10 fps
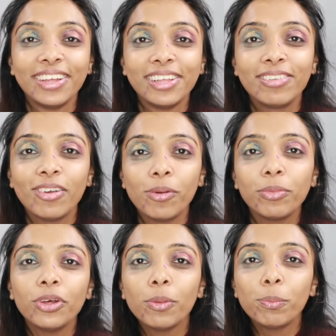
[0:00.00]
So
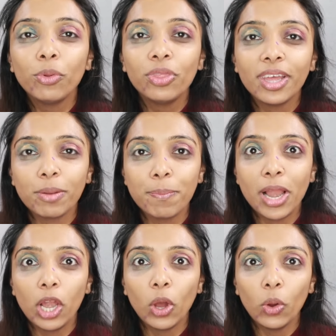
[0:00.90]
I'm gonna put that
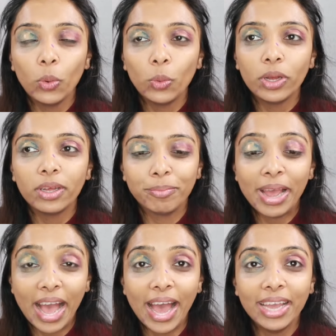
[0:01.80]
below
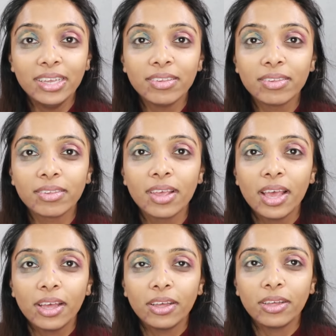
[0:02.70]
my eyes,
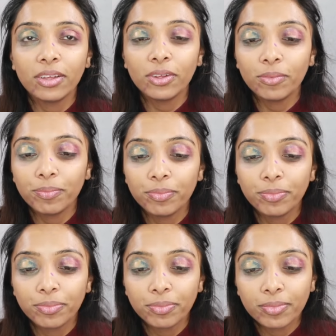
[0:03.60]

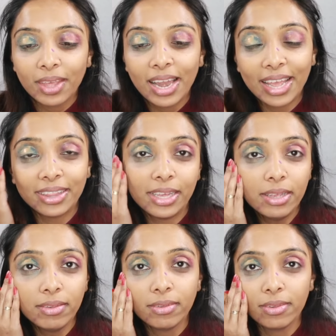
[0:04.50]
like
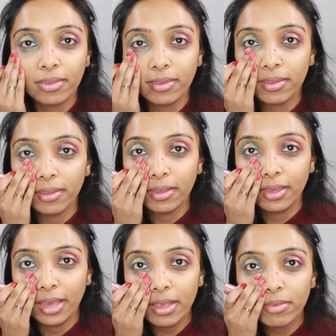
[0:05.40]
this.
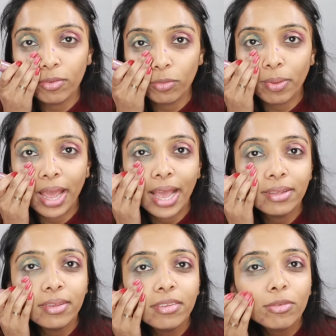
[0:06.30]
Yes, on my
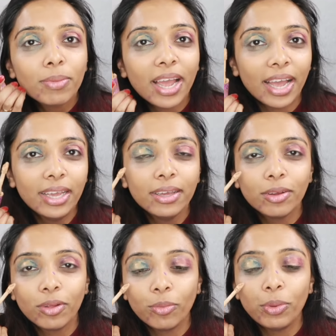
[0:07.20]
eyes. This is my
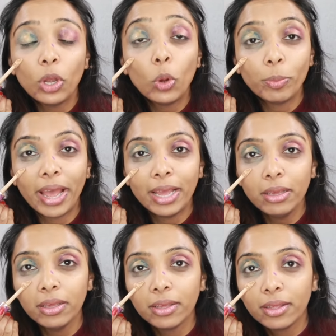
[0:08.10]
eye, below my
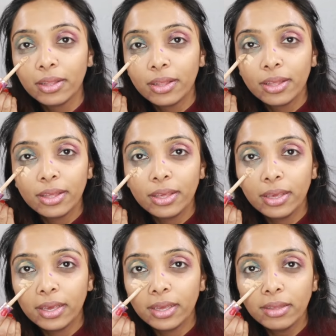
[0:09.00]
eye.
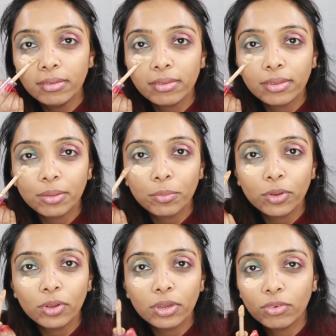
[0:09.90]
Yes,
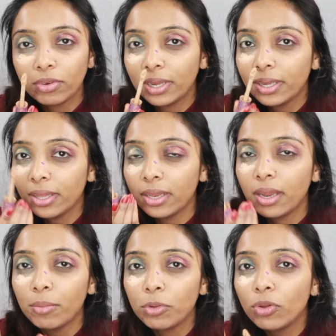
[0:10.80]
I'm gonna drag it,
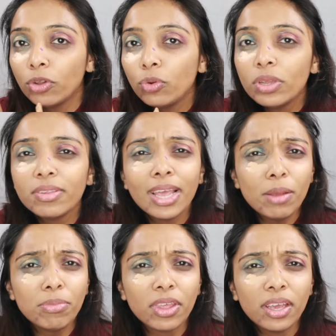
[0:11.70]
and I'm gonna do the
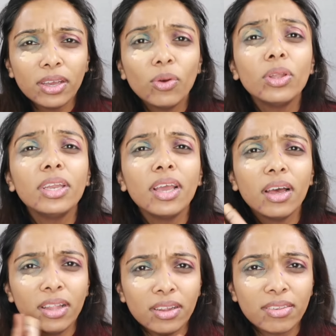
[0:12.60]
same thing on the
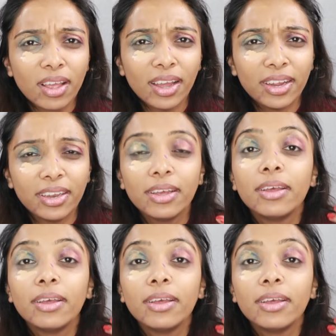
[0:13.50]
other side.